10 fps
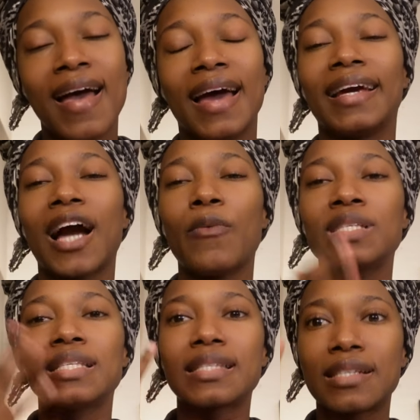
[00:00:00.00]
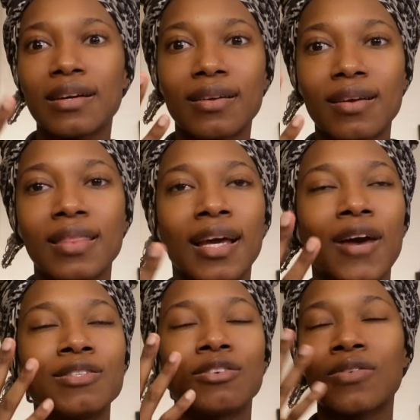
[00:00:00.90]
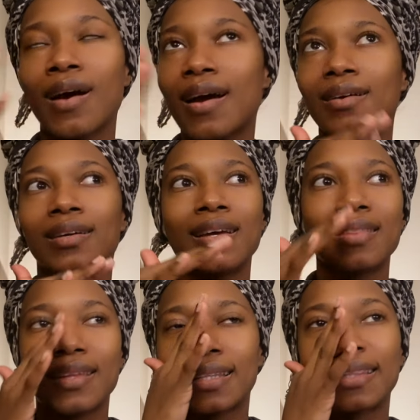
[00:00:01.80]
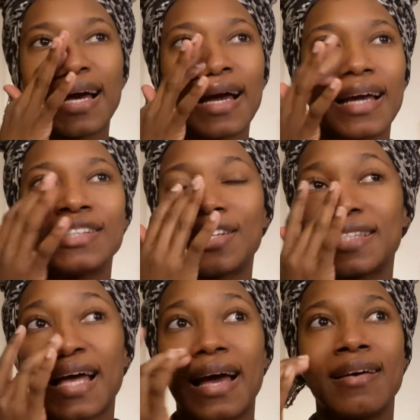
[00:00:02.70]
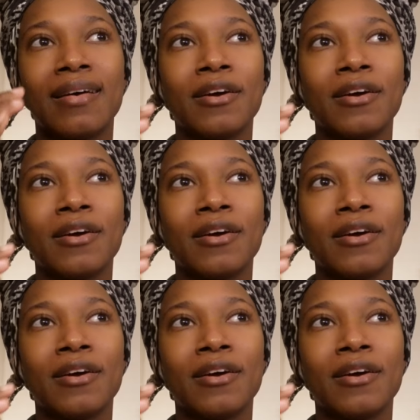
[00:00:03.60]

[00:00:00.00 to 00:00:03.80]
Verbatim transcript: And like I wasn't scared or nothing, like I wasn't crying or nothing like that. It's just that